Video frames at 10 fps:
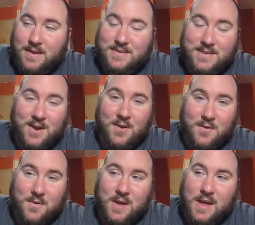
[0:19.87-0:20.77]

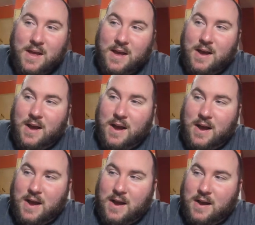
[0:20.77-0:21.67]
So,
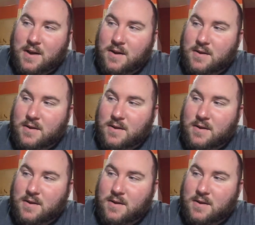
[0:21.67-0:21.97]
uh,